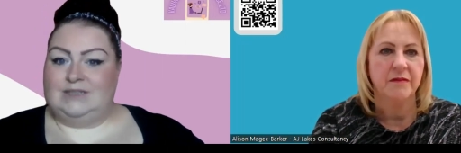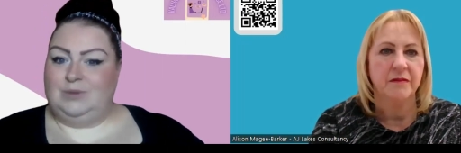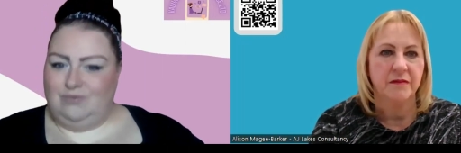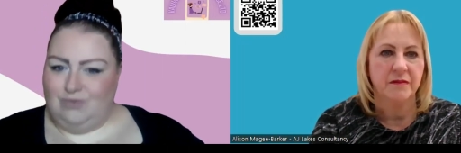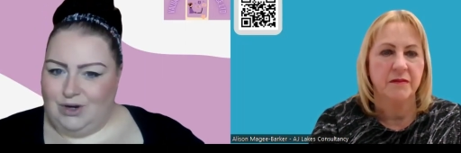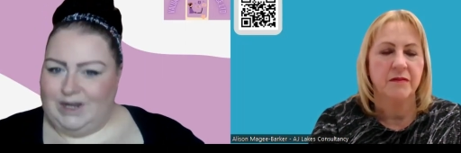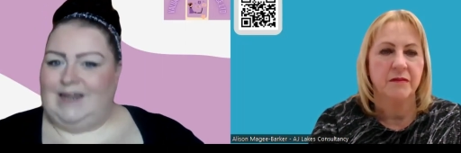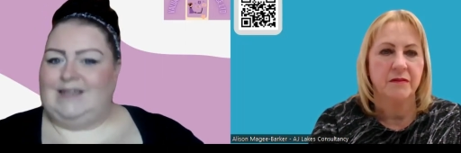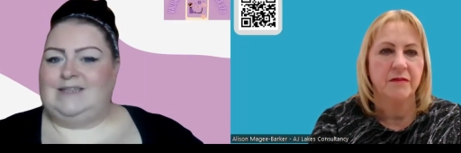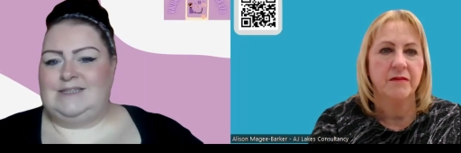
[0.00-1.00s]
Speaker 1: as we're running
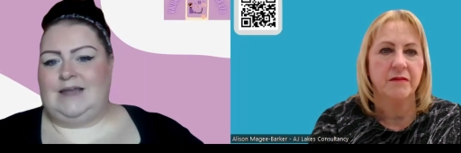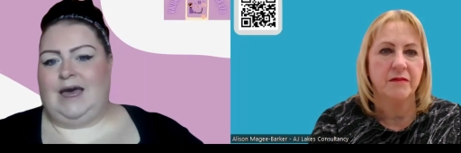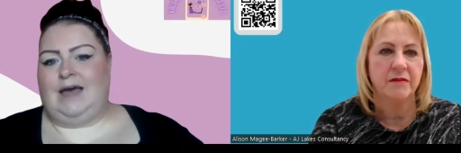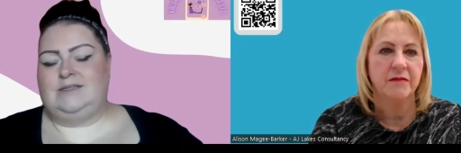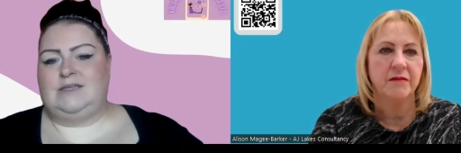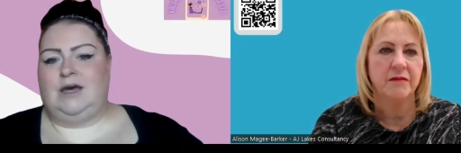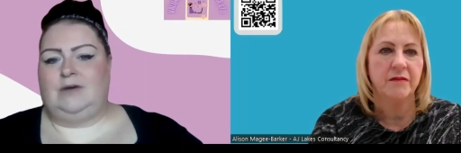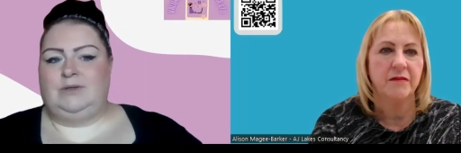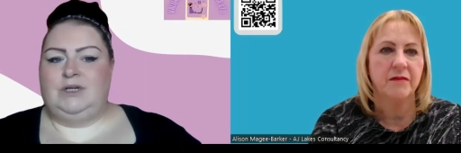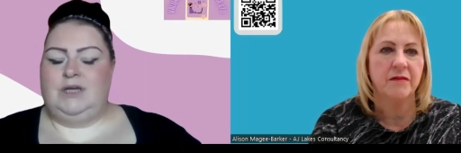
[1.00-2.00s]
into that?
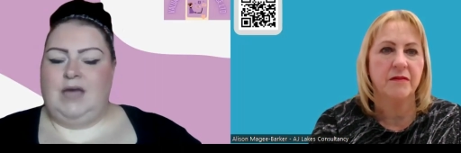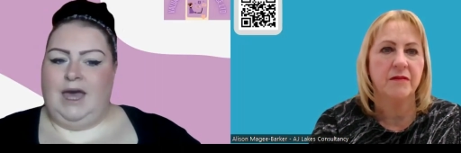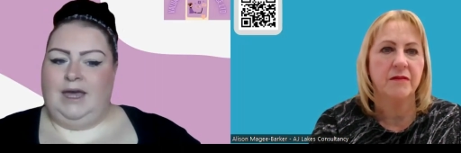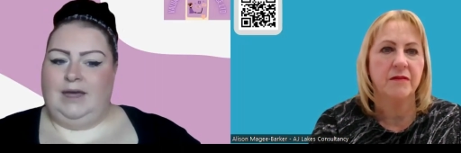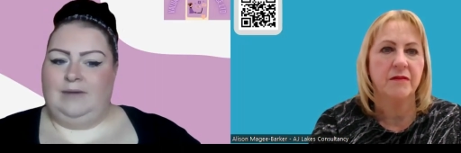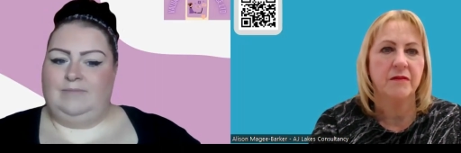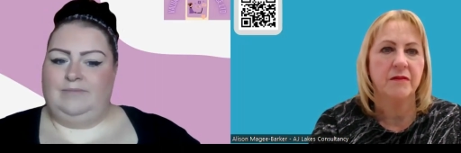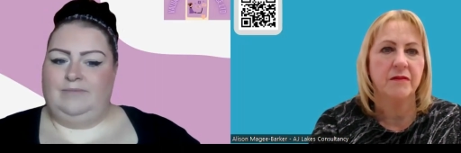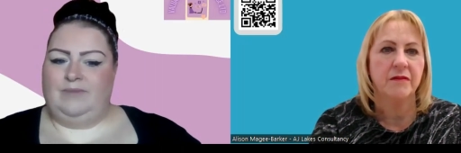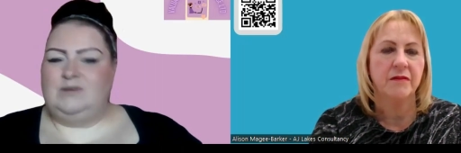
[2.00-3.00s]
So
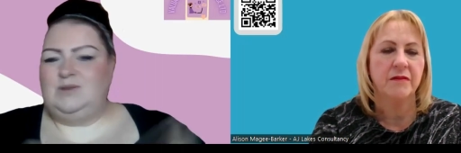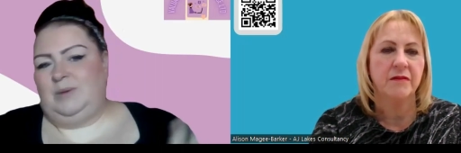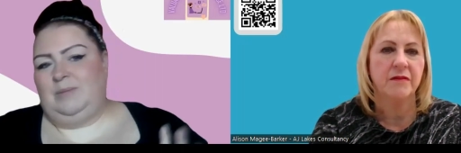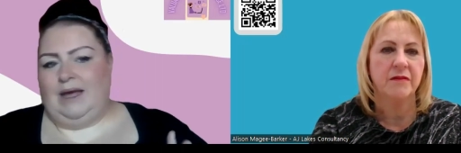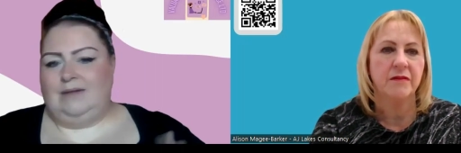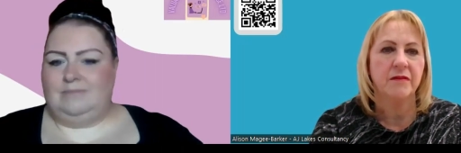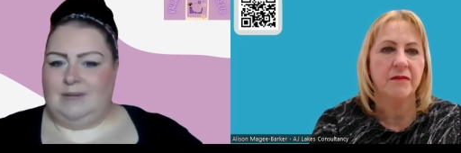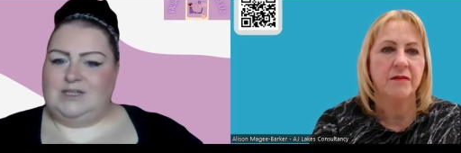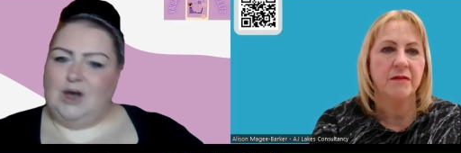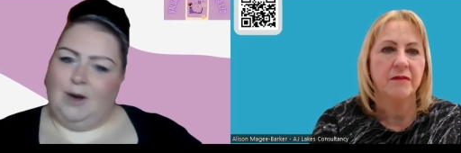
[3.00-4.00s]
um, those would be my,
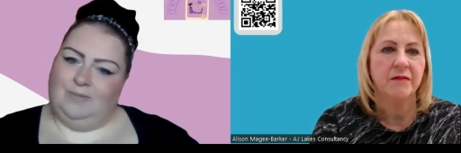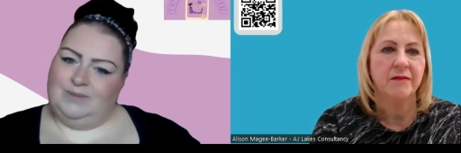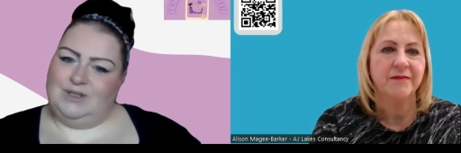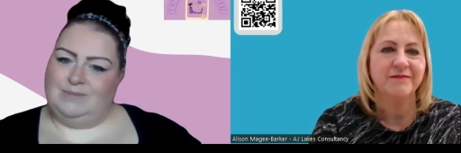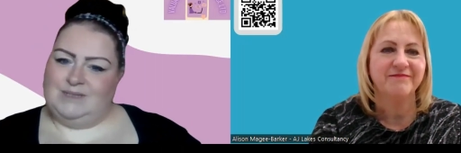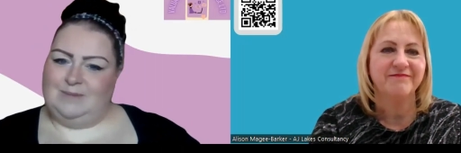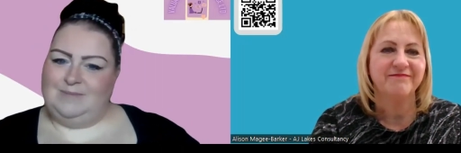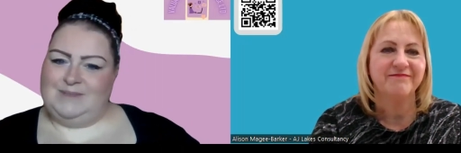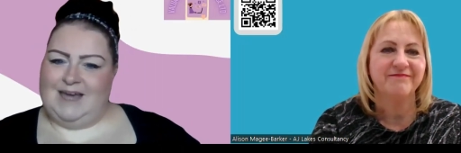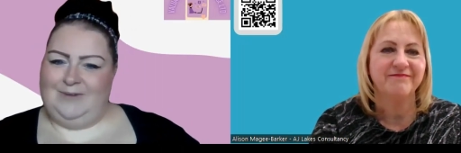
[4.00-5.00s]
my top top
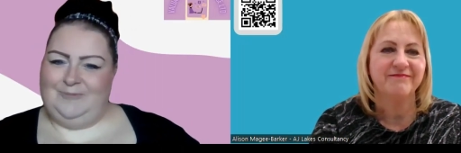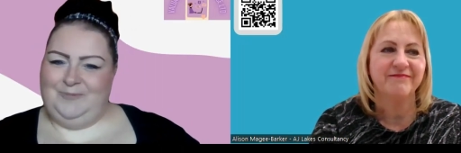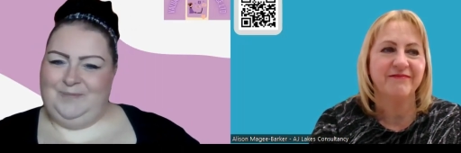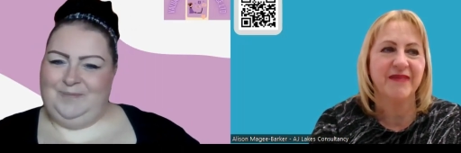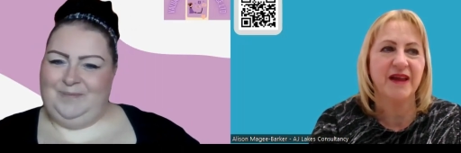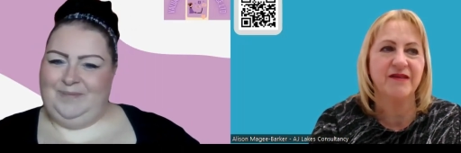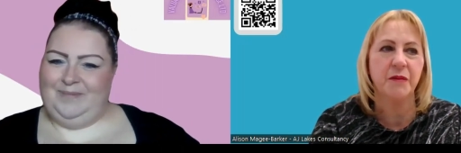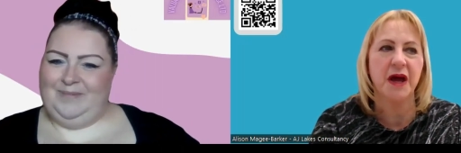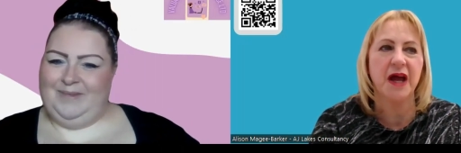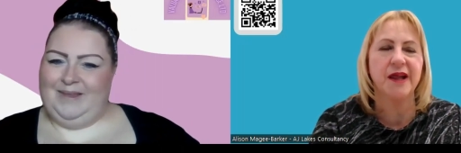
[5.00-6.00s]
tips there.
Speaker 2: That's
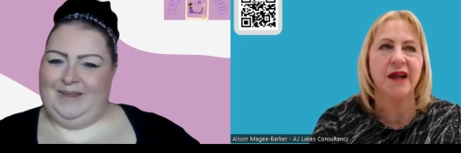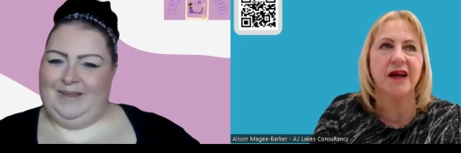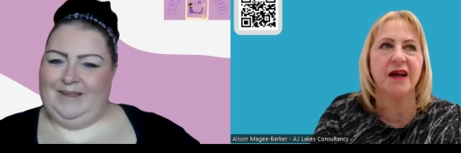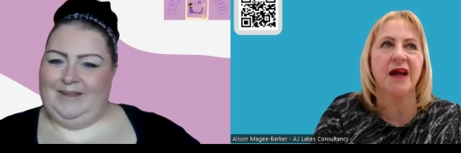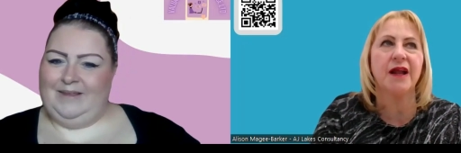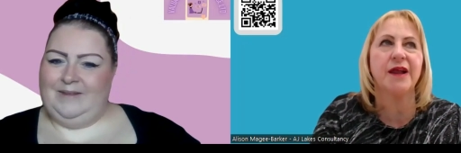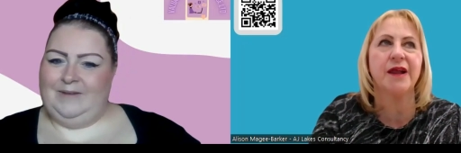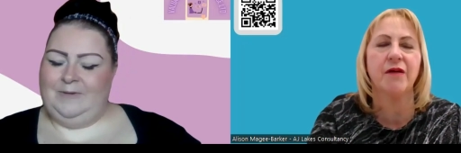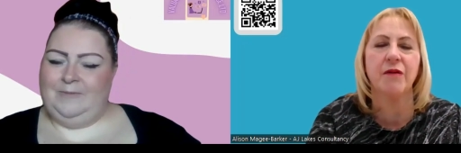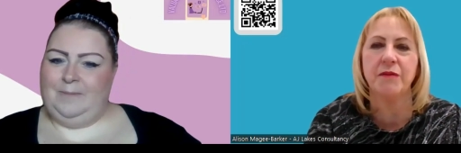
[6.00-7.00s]
amazing. And it
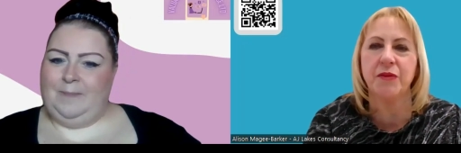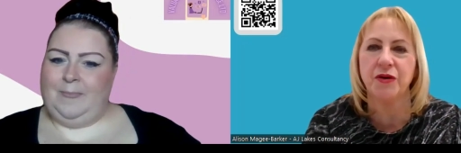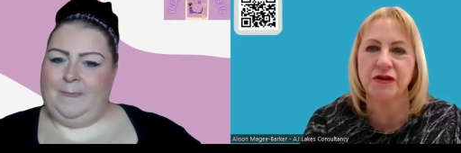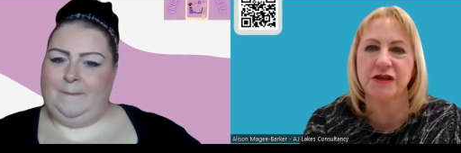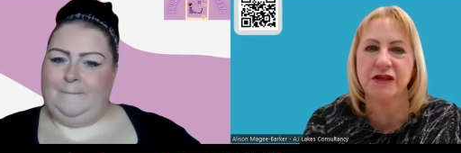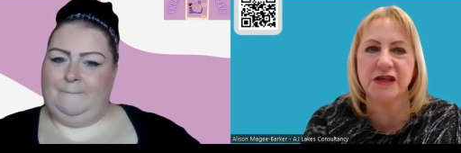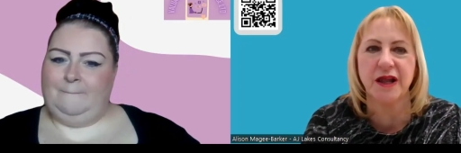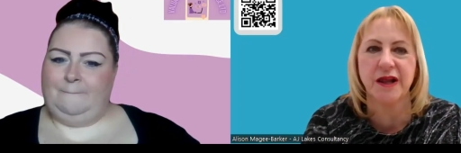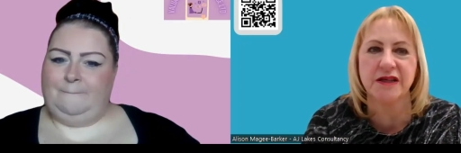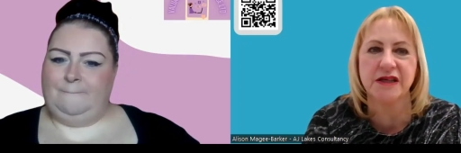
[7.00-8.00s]
is so important,
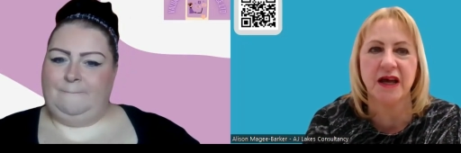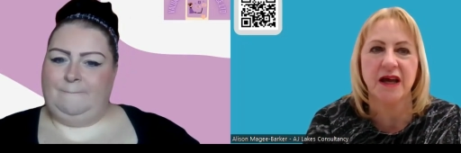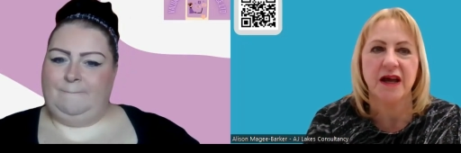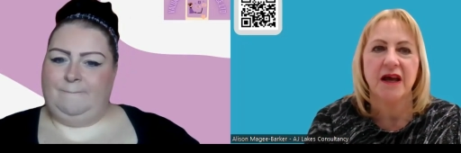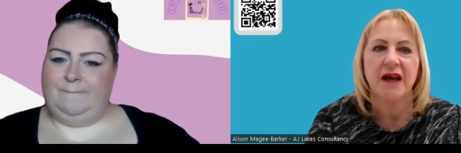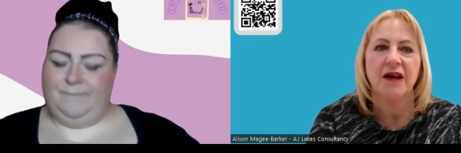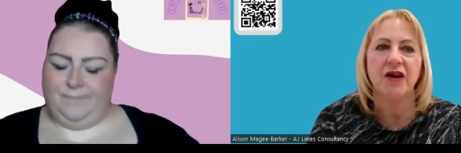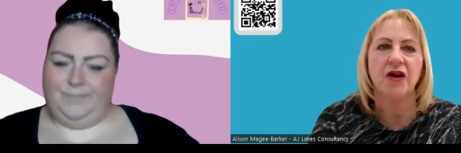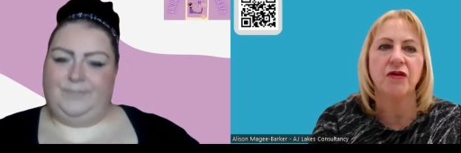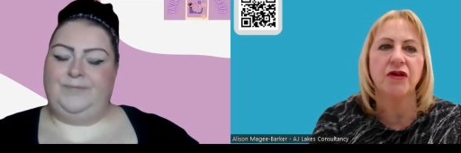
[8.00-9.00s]
isn't it?
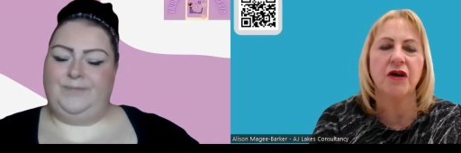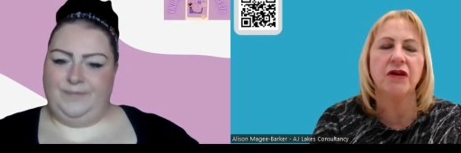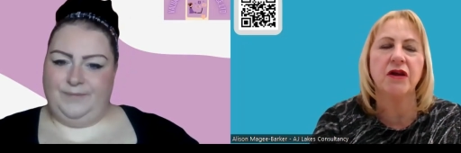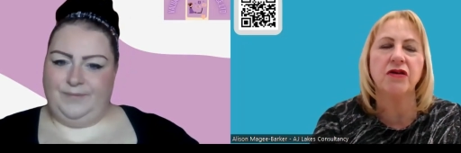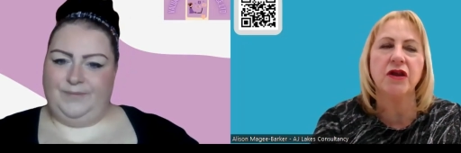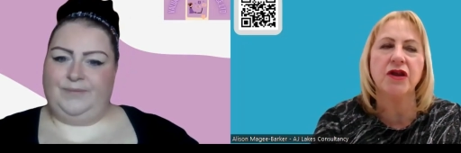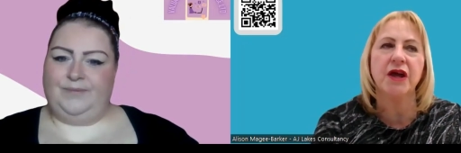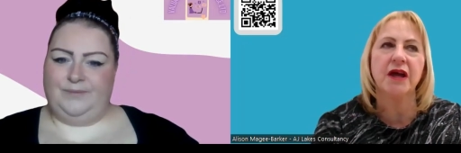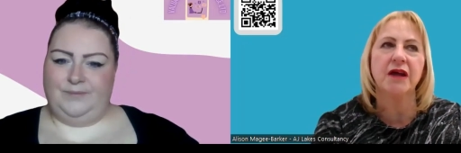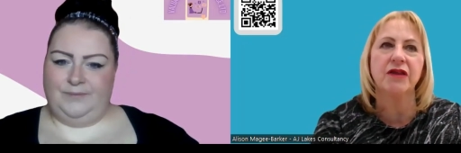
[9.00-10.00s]
You know, the the other
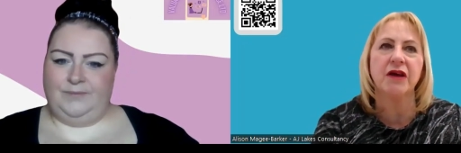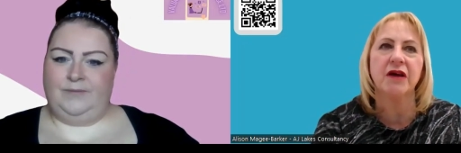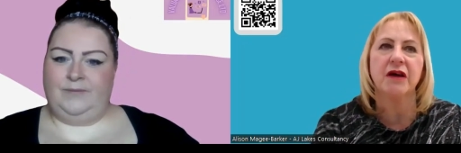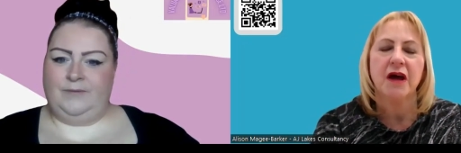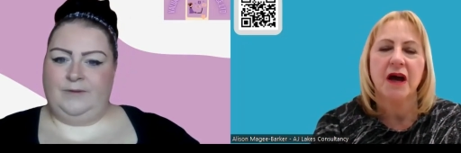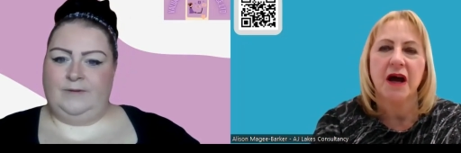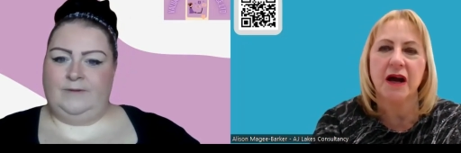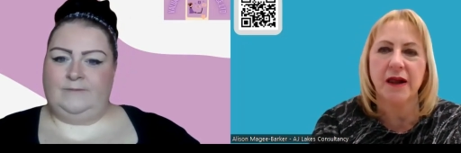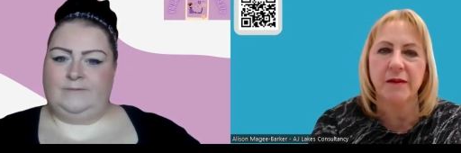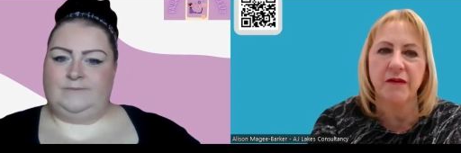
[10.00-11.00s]
thing that
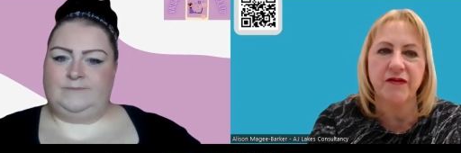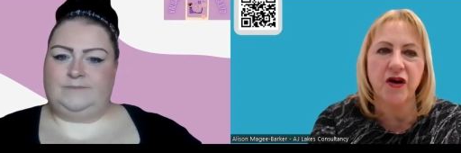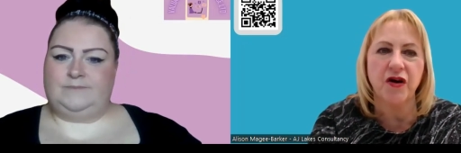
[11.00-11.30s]
I guess we've